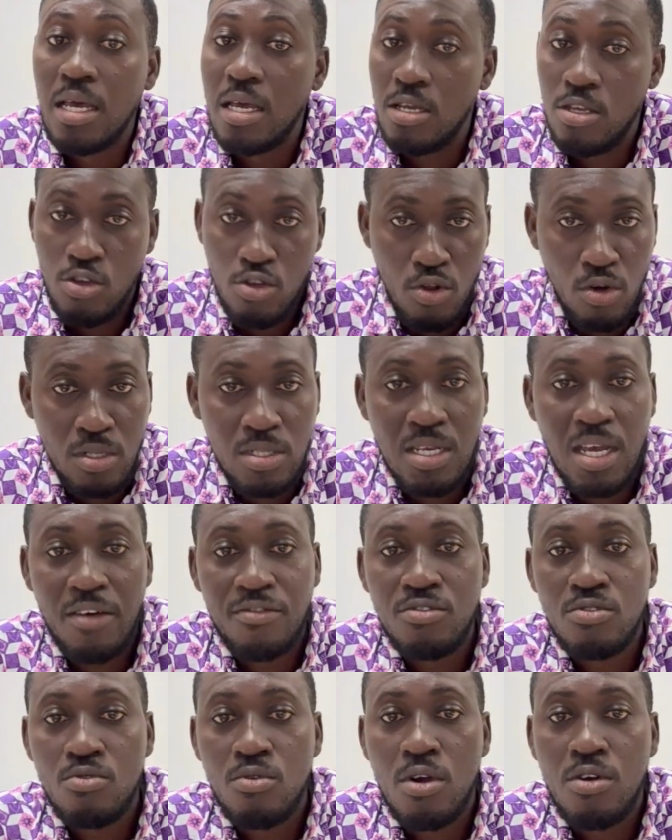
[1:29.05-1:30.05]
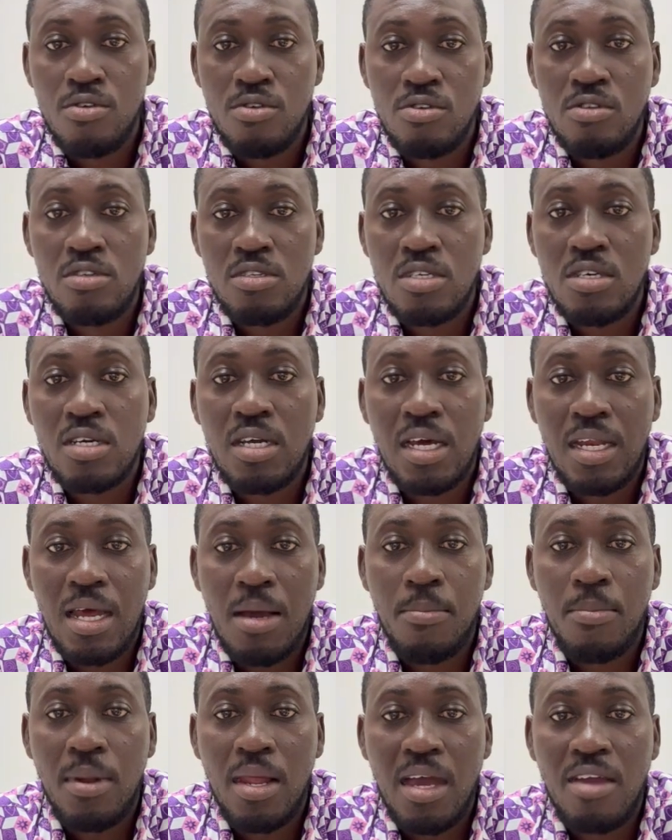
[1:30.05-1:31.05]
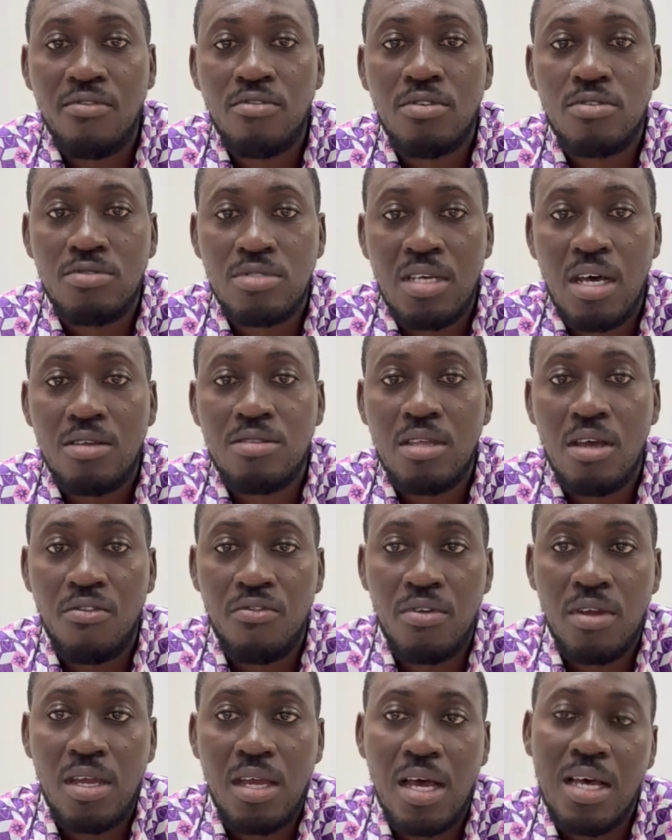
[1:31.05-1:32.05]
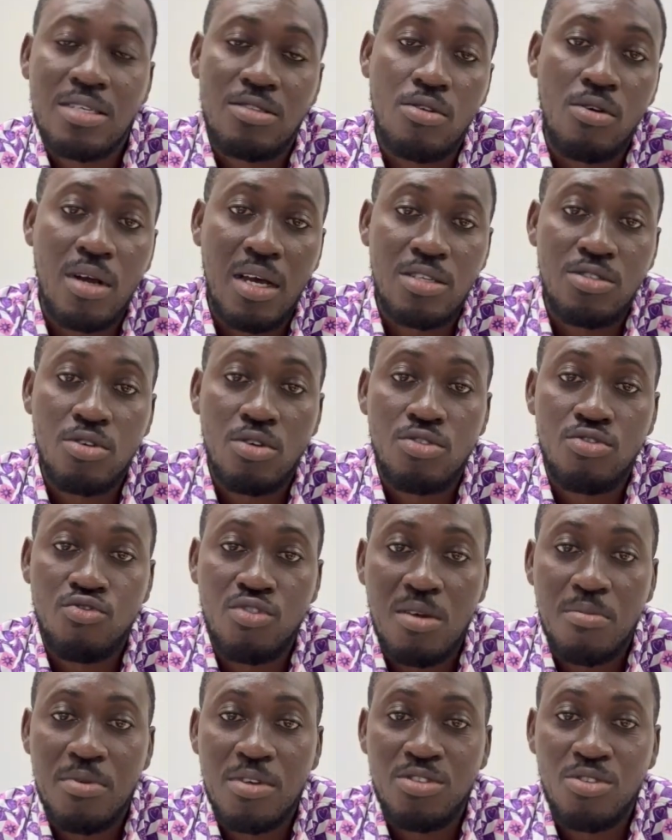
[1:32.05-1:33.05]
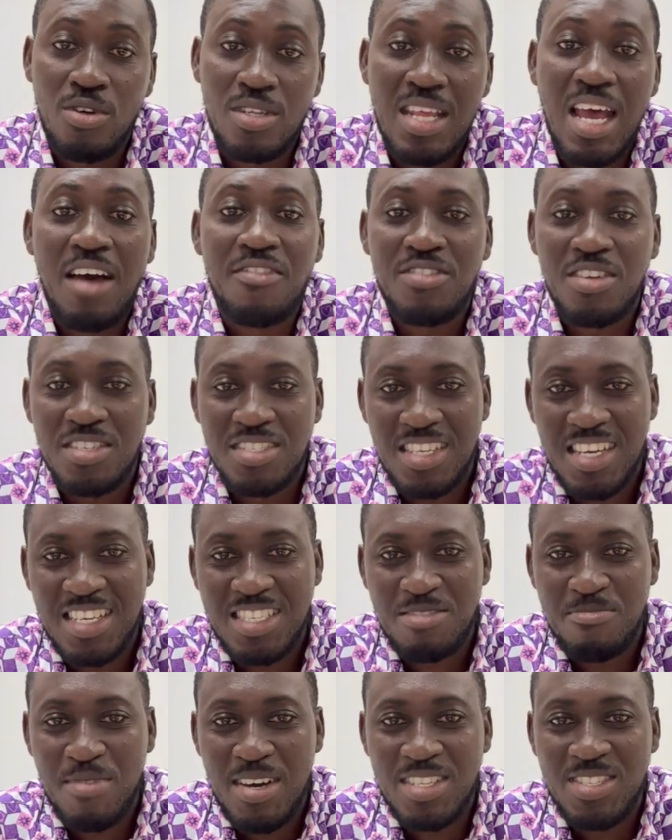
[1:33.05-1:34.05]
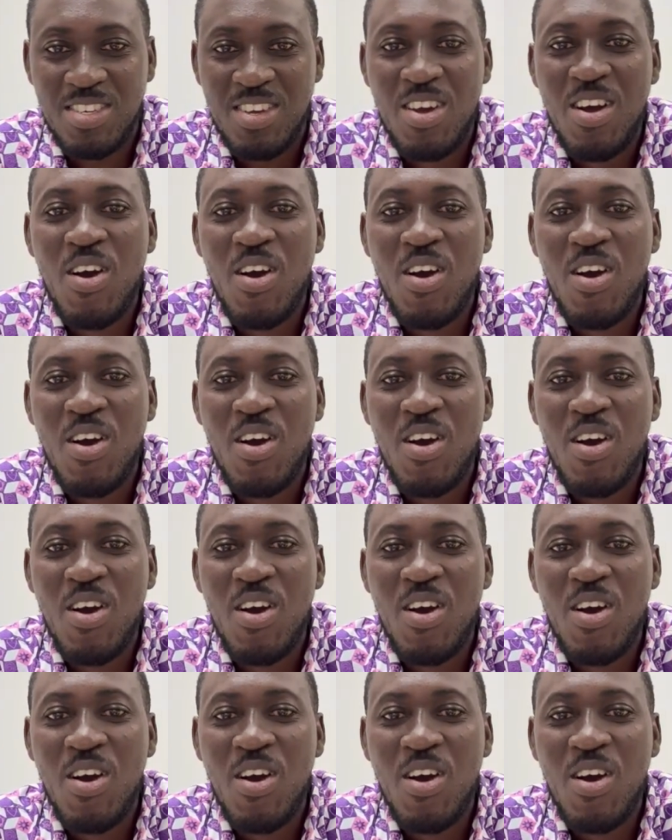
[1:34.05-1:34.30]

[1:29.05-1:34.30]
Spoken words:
you don't have to worry, you still can apply for South Africa as long as your trip is not after 6 months